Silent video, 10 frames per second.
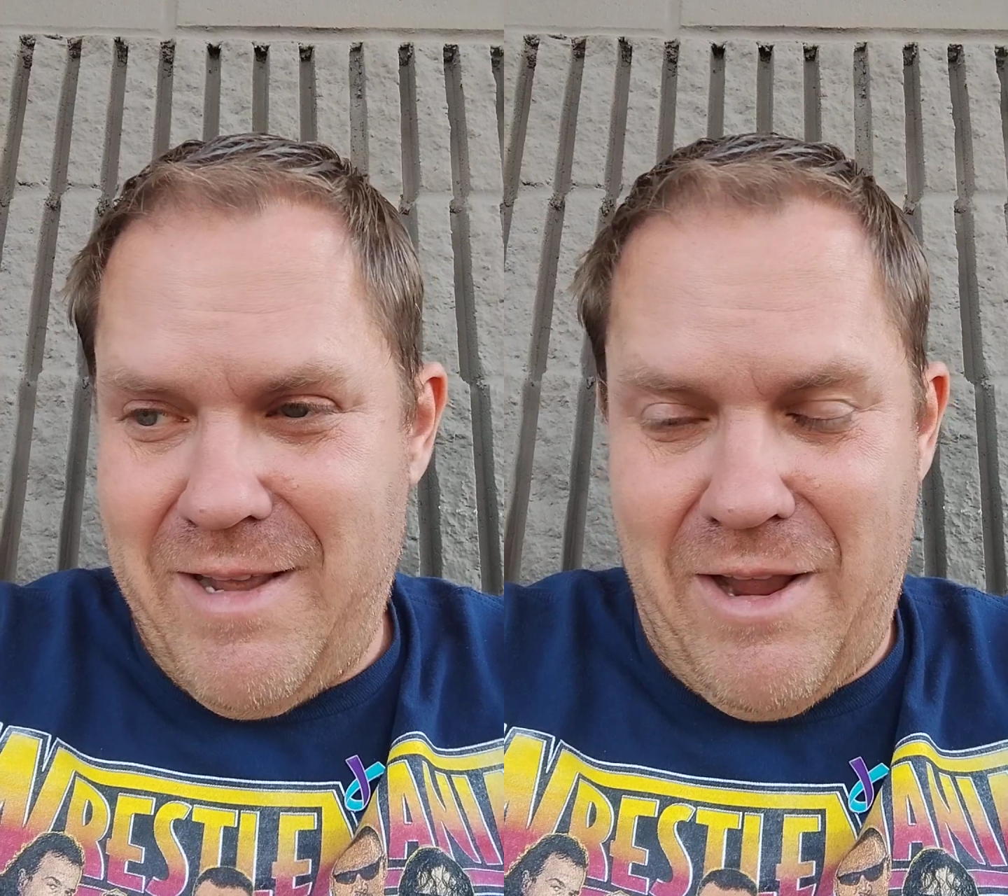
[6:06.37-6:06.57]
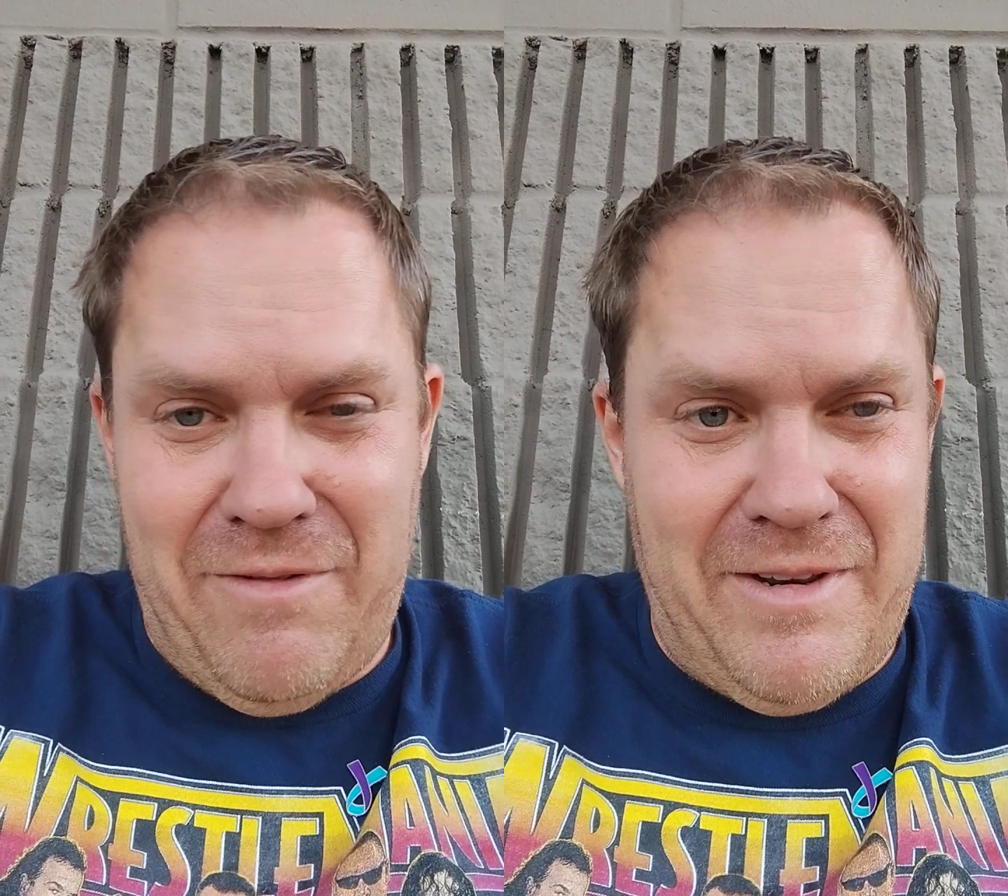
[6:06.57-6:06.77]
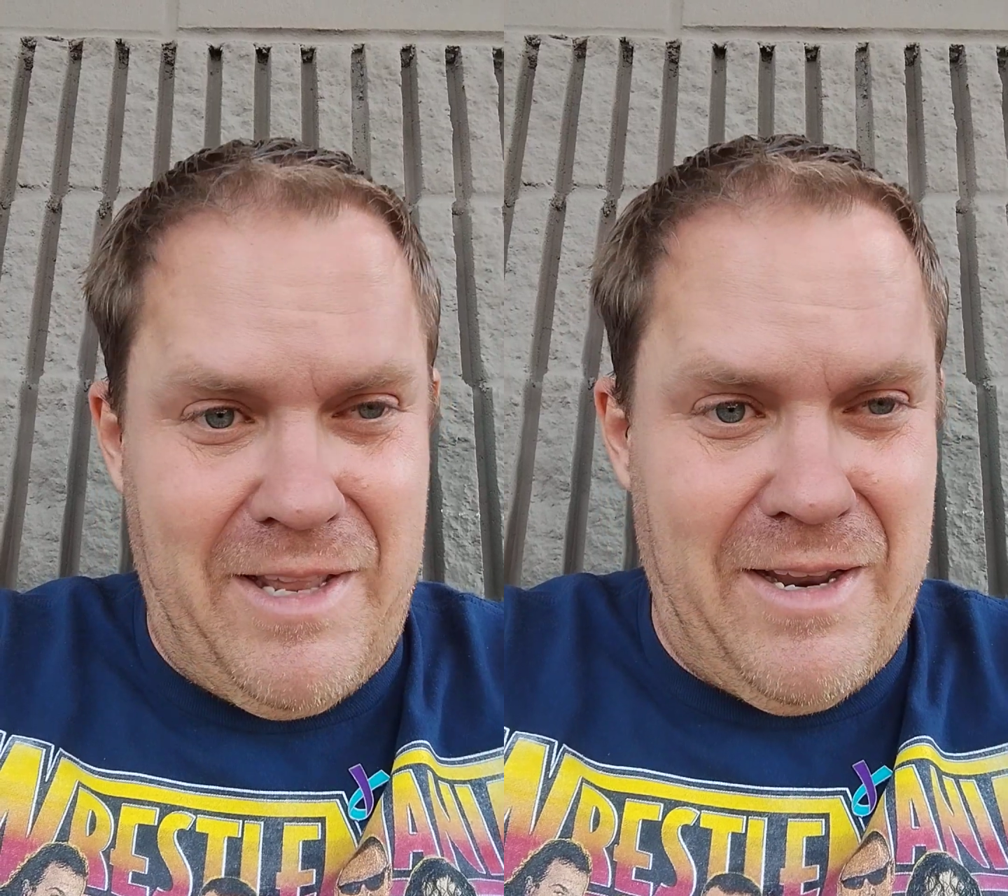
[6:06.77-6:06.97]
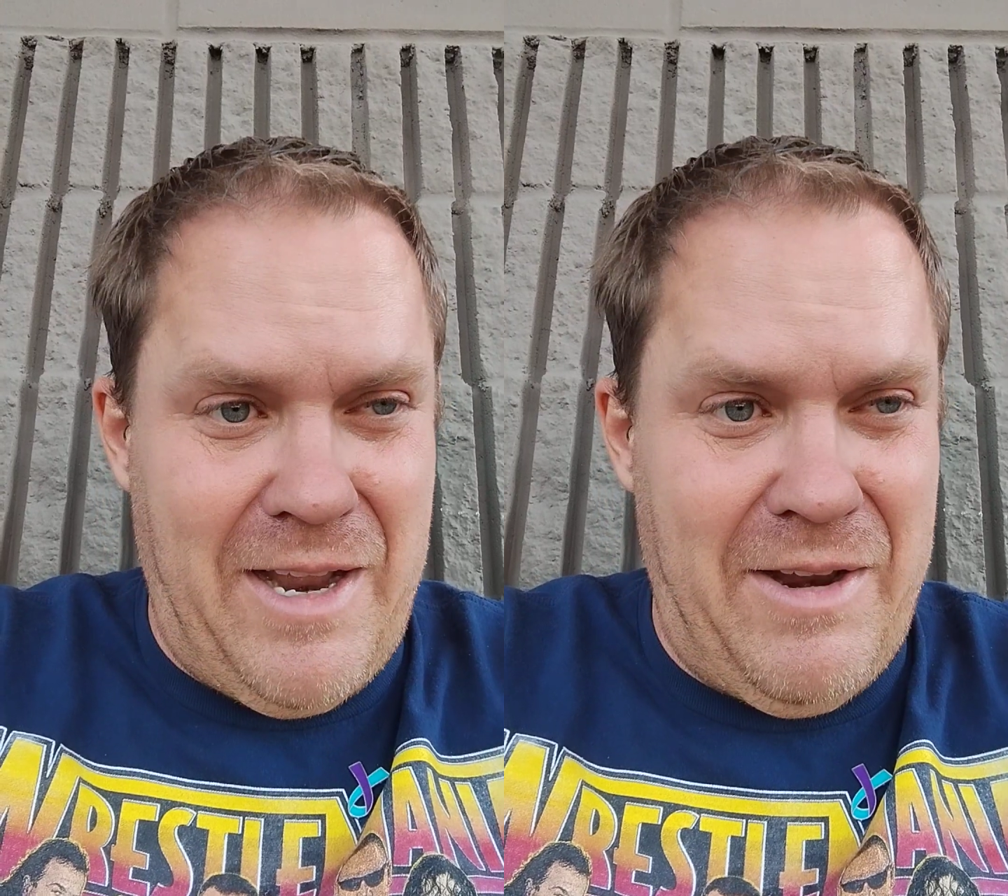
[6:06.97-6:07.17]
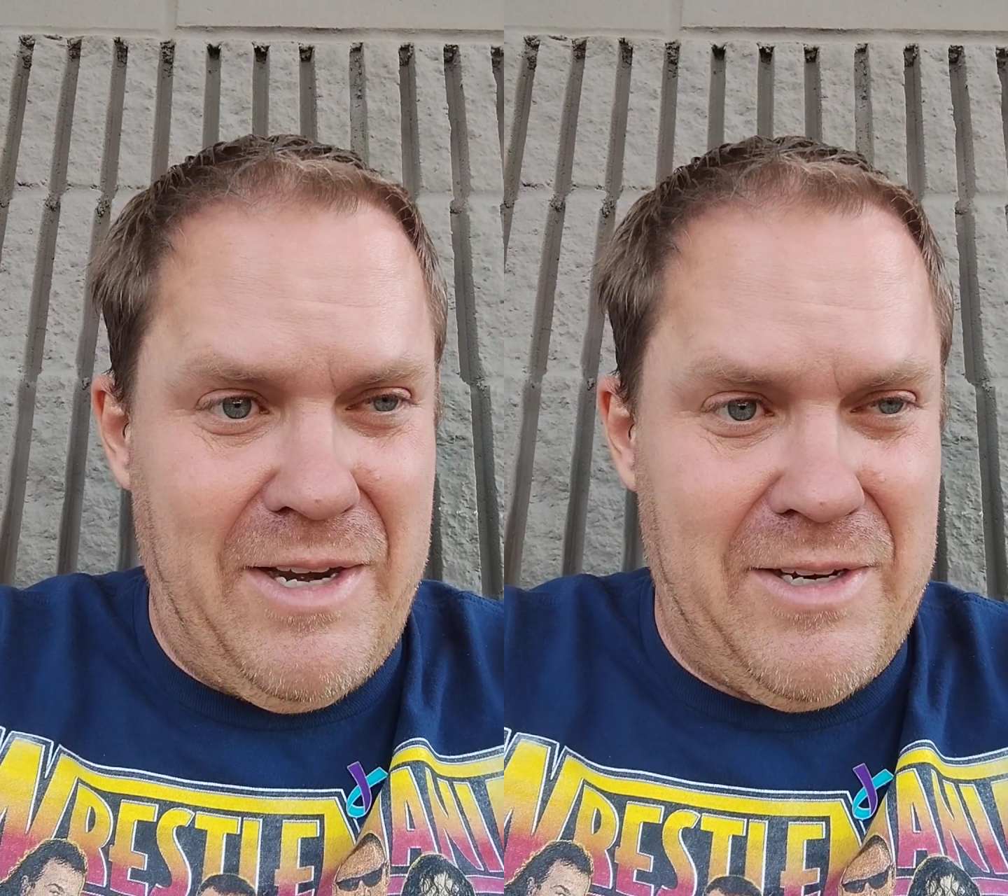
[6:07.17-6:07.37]
Everything.
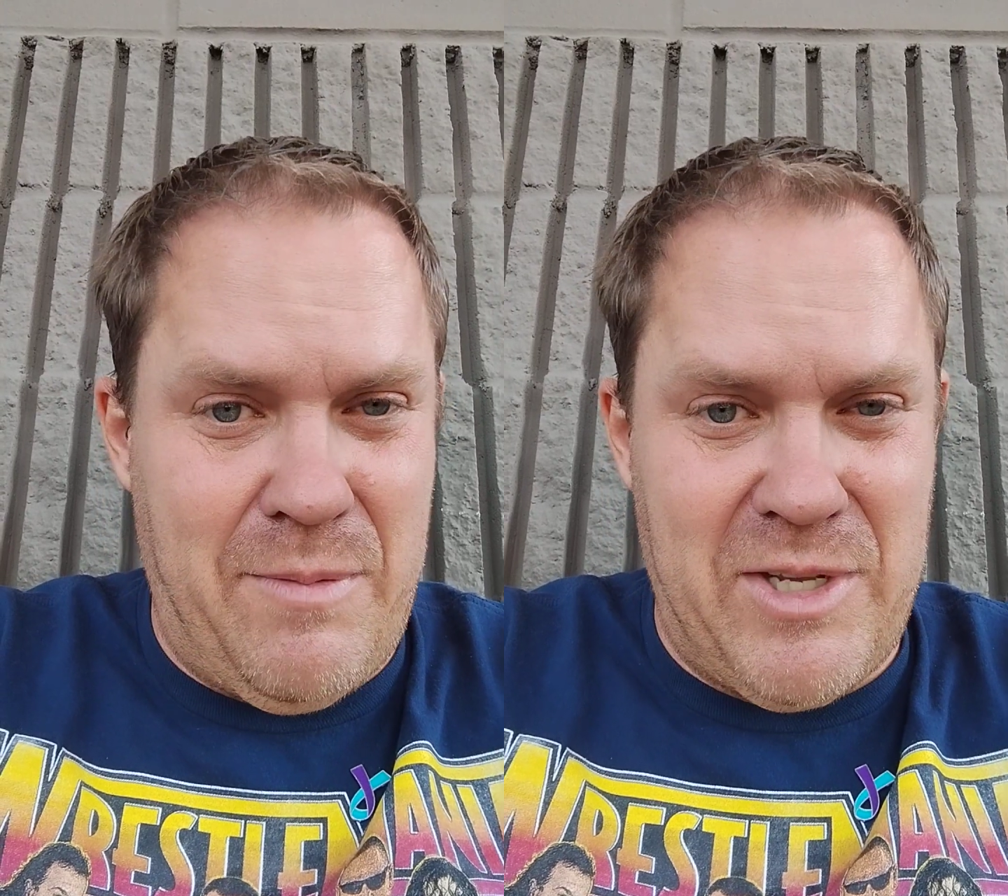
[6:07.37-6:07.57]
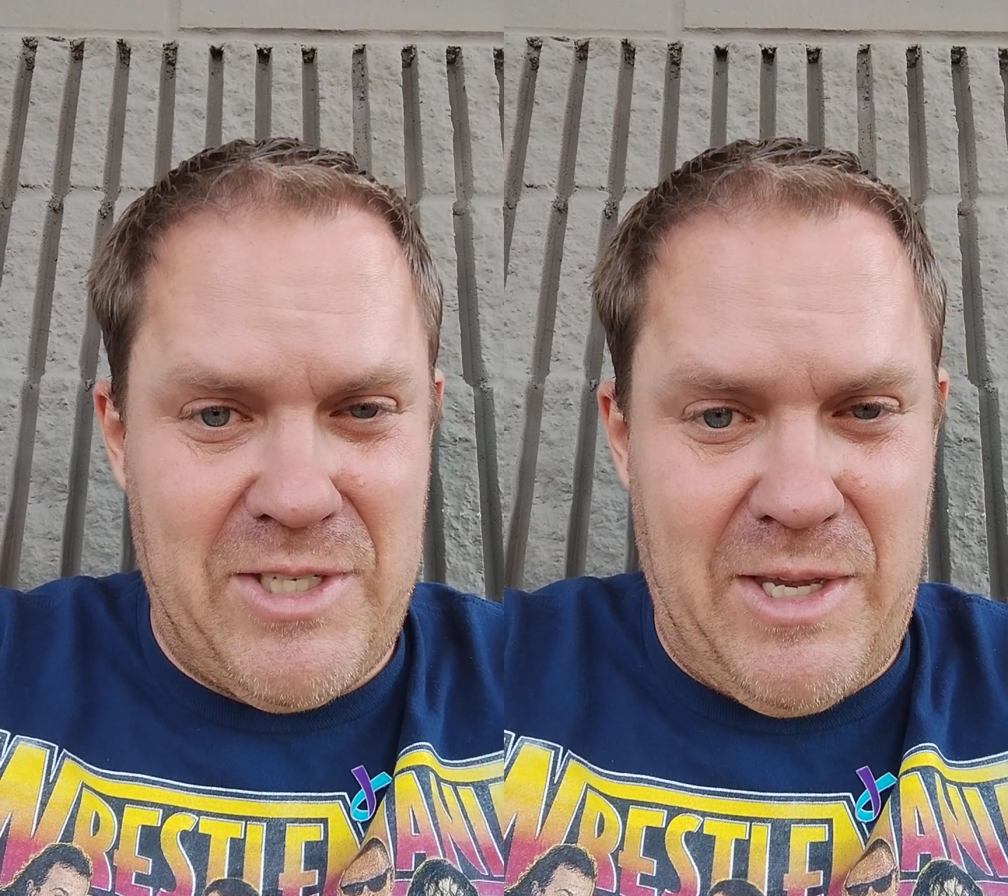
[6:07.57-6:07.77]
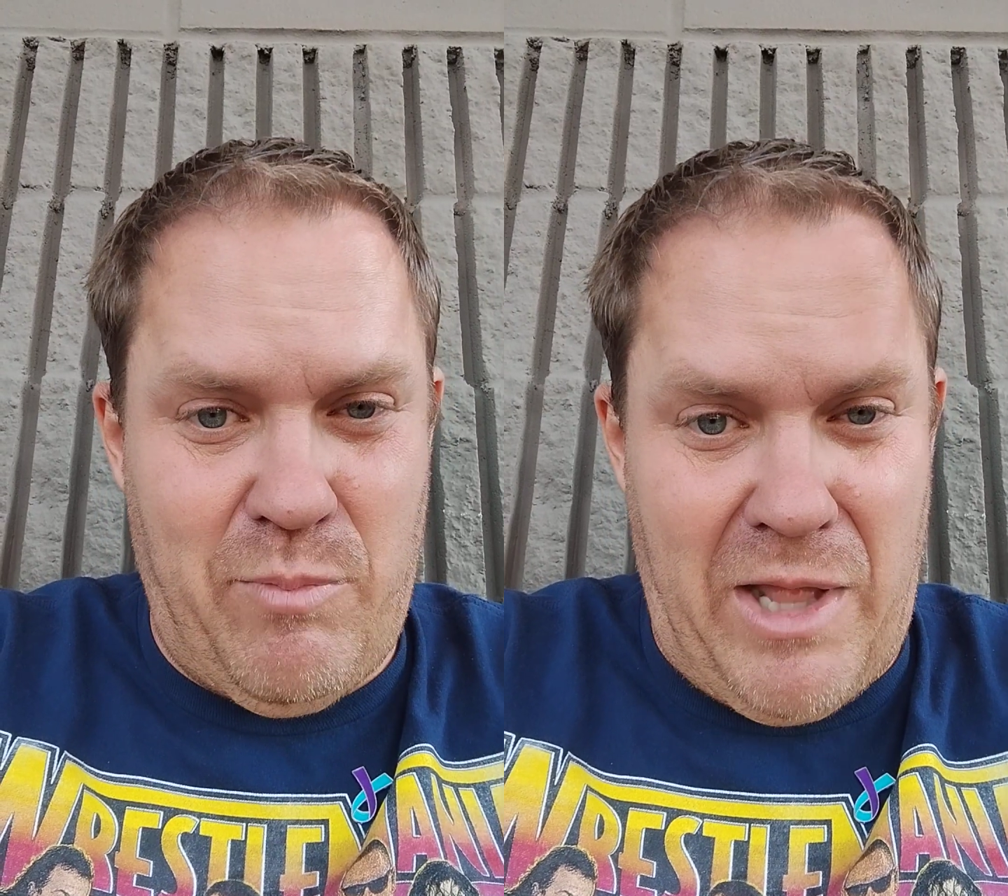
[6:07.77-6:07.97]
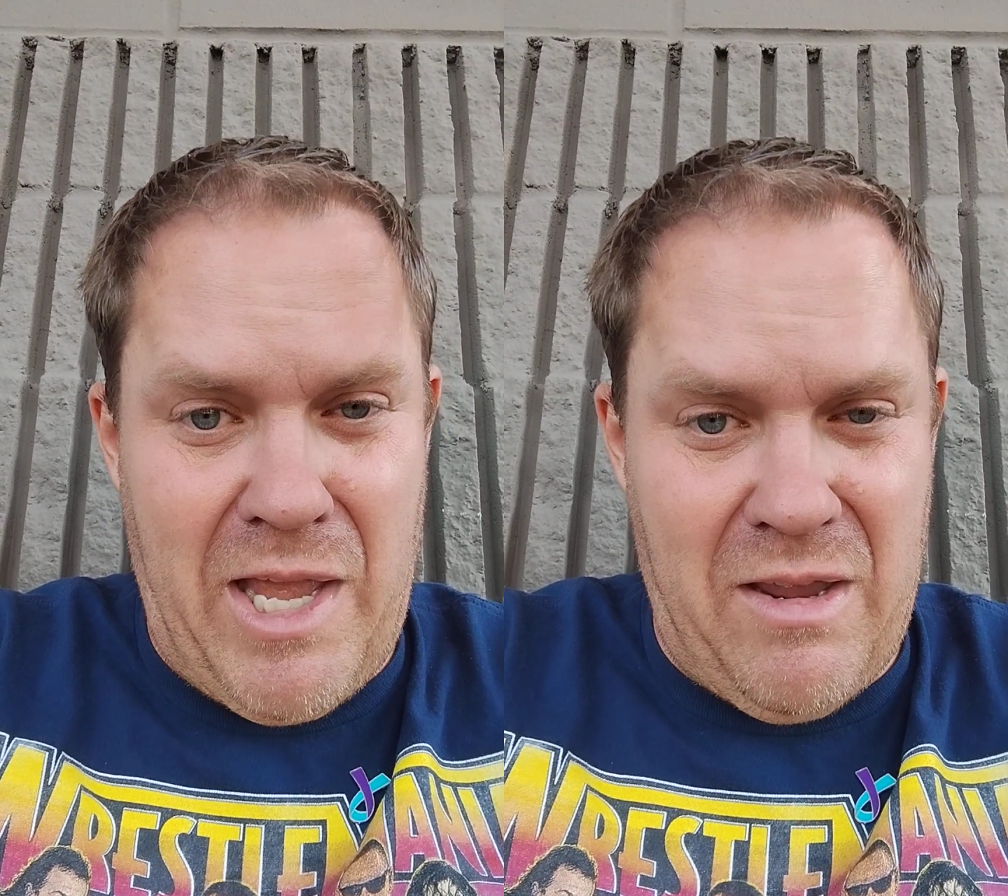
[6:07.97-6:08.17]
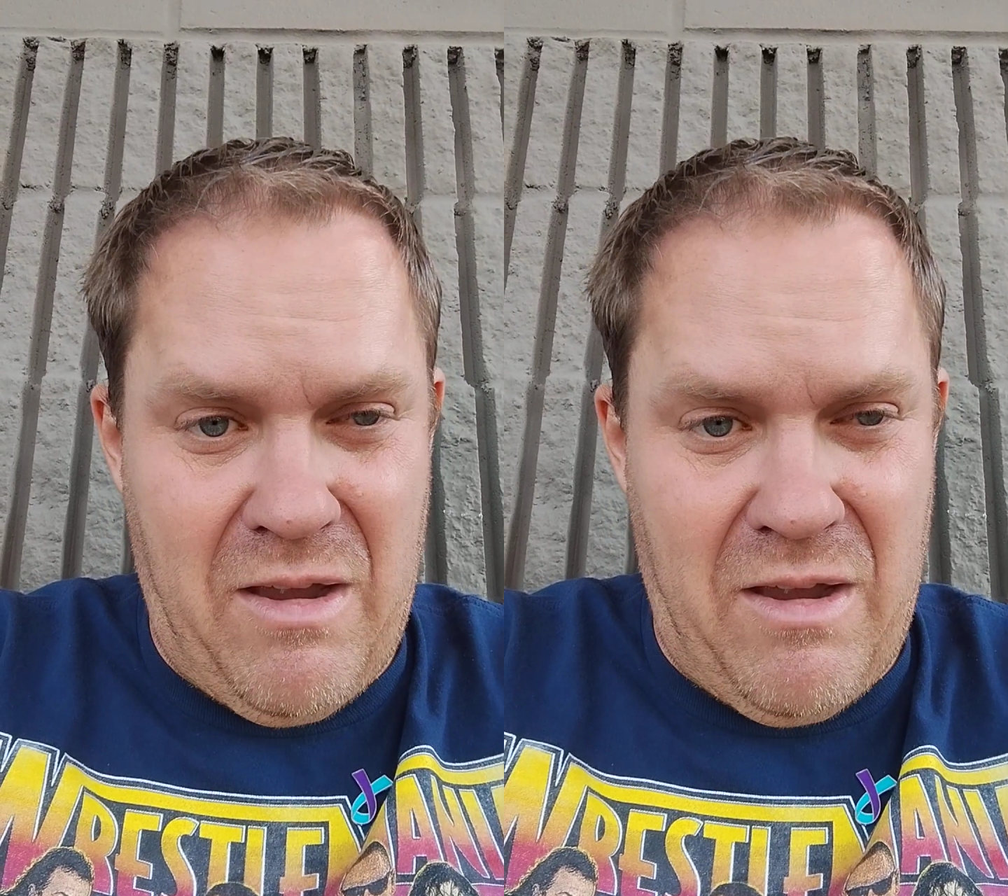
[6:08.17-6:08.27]
Anytime I see playing